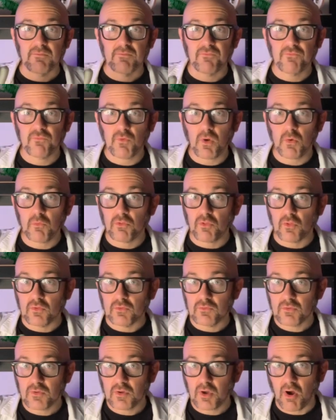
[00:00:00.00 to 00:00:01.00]
out of
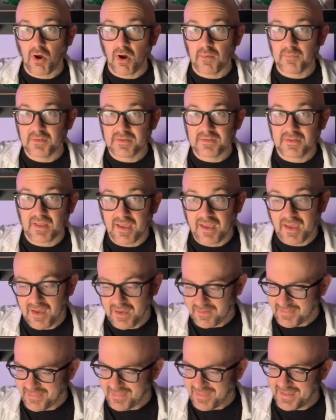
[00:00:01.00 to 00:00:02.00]
frozen carbon
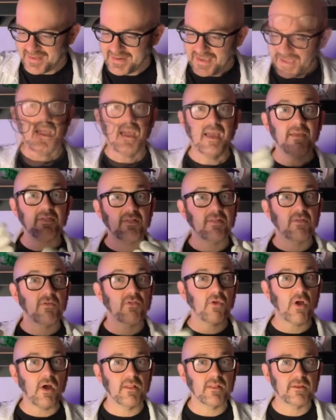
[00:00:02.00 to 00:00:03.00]
dioxide. It's
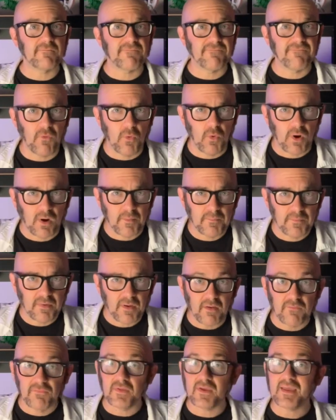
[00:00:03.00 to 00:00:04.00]
the solid
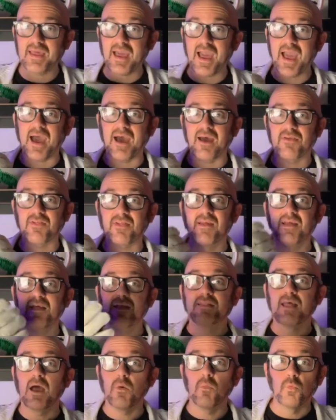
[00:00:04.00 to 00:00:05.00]
form of the gas
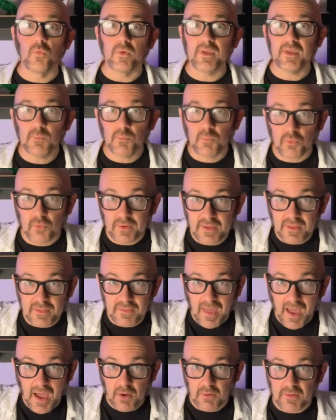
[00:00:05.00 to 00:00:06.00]
that we
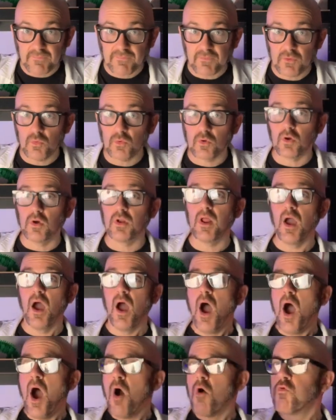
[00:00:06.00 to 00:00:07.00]
breathe out. If you
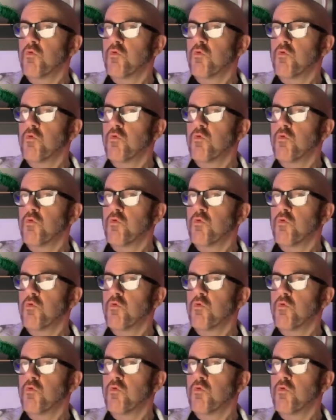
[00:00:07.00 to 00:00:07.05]
could